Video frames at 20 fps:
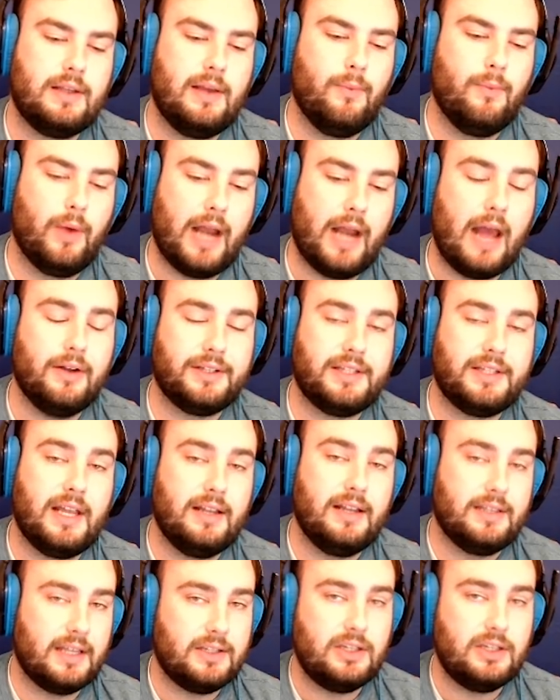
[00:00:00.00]
and what I'll say
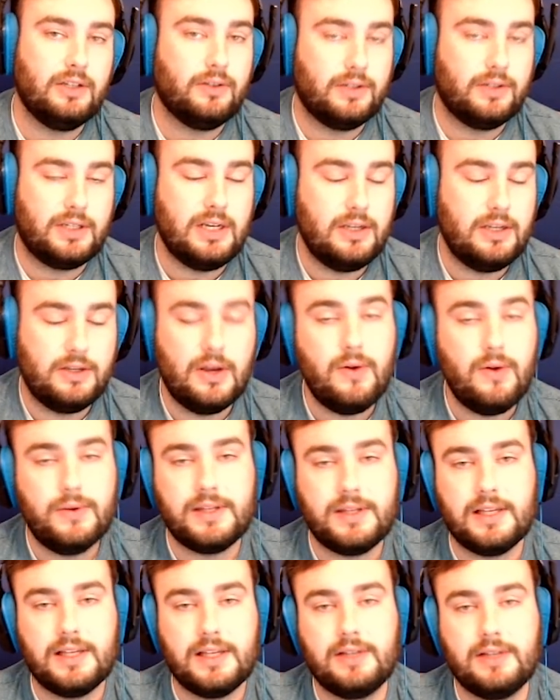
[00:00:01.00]
is that she
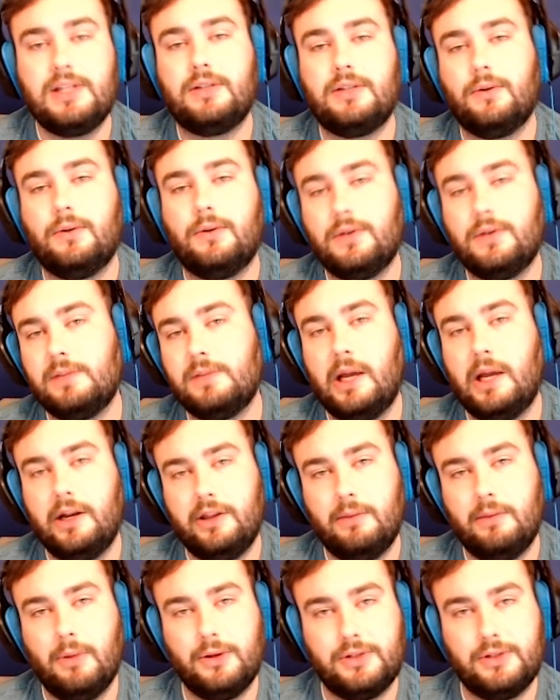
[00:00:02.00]
uses resources better
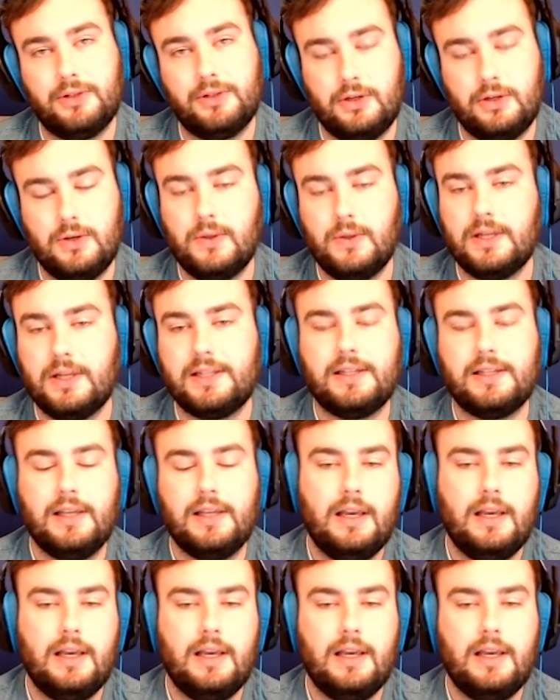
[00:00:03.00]
than most other units,